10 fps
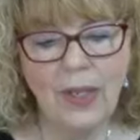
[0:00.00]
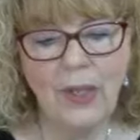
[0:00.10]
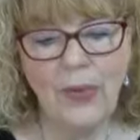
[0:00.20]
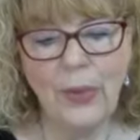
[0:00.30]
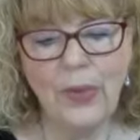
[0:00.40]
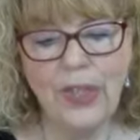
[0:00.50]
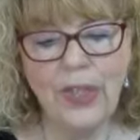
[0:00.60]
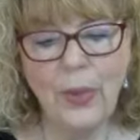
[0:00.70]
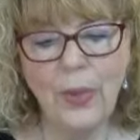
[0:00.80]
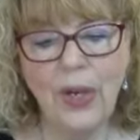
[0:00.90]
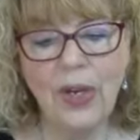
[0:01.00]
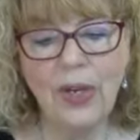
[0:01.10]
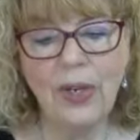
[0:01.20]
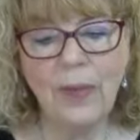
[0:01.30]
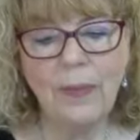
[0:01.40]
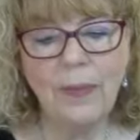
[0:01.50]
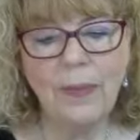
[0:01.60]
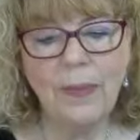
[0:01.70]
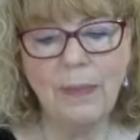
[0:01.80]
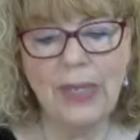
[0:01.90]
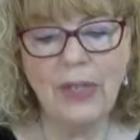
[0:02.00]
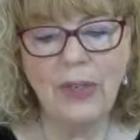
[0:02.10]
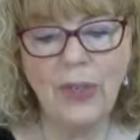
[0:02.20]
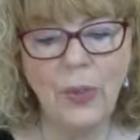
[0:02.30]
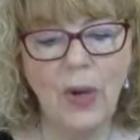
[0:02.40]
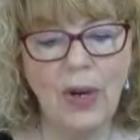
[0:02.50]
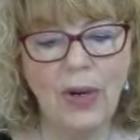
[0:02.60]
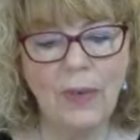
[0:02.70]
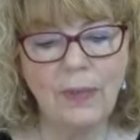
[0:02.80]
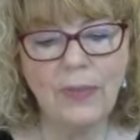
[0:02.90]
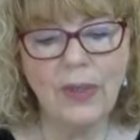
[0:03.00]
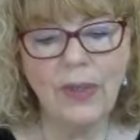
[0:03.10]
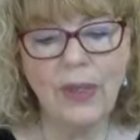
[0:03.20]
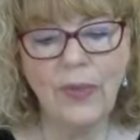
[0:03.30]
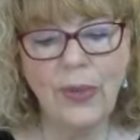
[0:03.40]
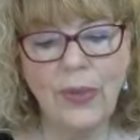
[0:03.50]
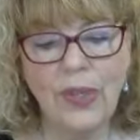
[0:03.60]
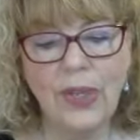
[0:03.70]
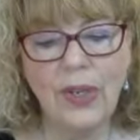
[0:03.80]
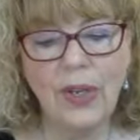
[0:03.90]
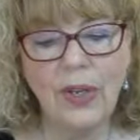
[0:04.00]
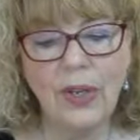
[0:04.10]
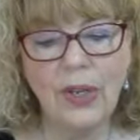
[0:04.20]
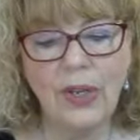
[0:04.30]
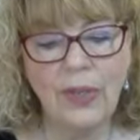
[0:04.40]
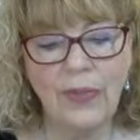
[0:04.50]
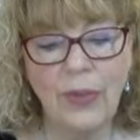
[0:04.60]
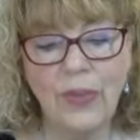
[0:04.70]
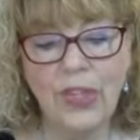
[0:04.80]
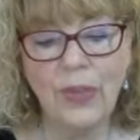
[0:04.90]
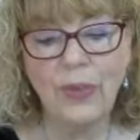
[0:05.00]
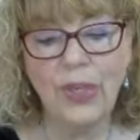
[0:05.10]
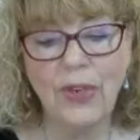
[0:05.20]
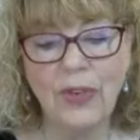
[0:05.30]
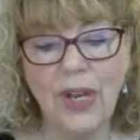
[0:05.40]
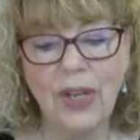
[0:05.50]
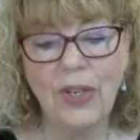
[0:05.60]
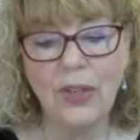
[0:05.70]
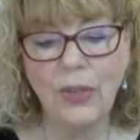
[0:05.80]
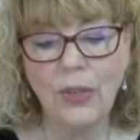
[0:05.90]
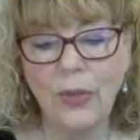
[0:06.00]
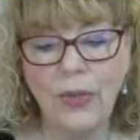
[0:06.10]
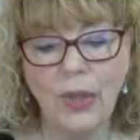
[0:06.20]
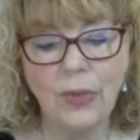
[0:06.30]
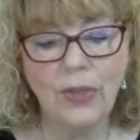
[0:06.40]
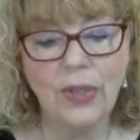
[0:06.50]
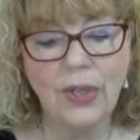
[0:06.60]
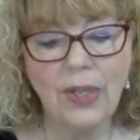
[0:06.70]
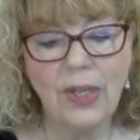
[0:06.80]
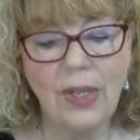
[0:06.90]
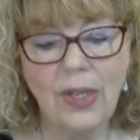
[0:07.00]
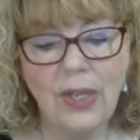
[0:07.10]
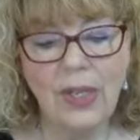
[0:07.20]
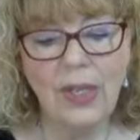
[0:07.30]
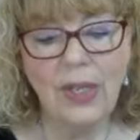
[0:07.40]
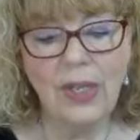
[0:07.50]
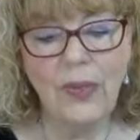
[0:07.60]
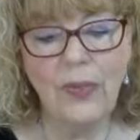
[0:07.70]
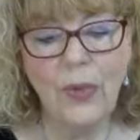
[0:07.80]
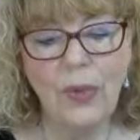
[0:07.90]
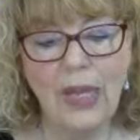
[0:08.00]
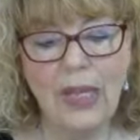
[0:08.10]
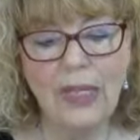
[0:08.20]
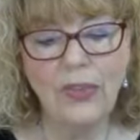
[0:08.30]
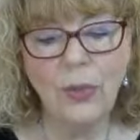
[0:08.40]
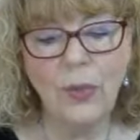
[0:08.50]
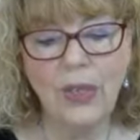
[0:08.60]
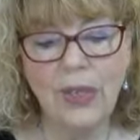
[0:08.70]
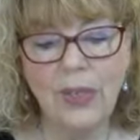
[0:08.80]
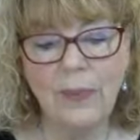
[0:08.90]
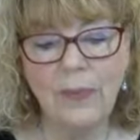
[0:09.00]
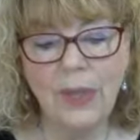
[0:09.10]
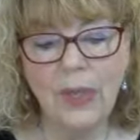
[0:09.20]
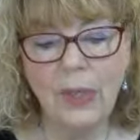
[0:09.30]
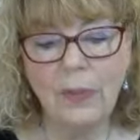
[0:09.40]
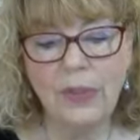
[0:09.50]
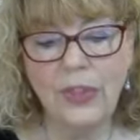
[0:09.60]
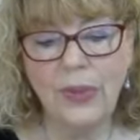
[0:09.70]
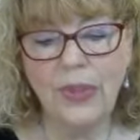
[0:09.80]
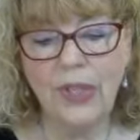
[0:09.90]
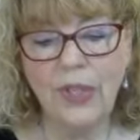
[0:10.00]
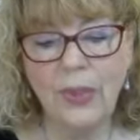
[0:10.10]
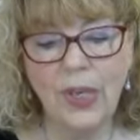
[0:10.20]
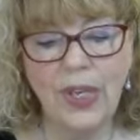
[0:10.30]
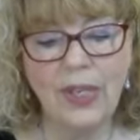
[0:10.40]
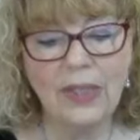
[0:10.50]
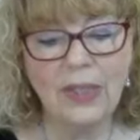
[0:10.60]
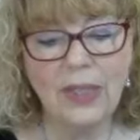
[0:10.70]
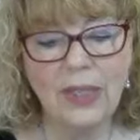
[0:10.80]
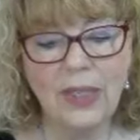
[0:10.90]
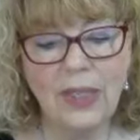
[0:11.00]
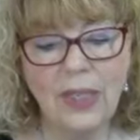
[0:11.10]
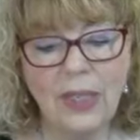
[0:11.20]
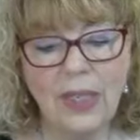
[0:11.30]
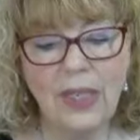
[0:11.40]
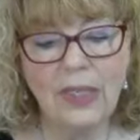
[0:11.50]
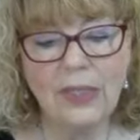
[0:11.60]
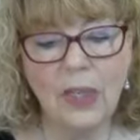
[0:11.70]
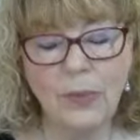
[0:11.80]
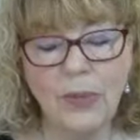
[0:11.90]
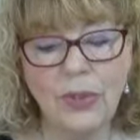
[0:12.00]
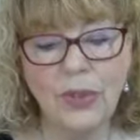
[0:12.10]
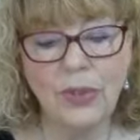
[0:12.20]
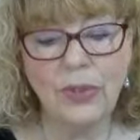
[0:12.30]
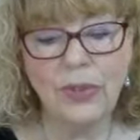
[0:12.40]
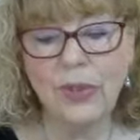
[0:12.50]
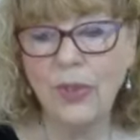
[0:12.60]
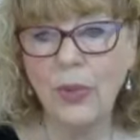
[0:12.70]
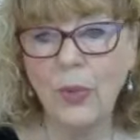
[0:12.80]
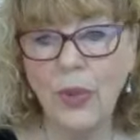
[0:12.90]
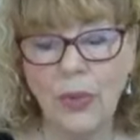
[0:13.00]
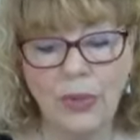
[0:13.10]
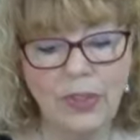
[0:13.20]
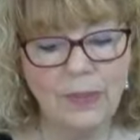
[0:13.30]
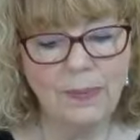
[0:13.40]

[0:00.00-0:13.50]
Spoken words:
If you think you are beaten, you are. If you think you dare not, you don't. If you like to win, but you think you can't, it is almost certain you won't.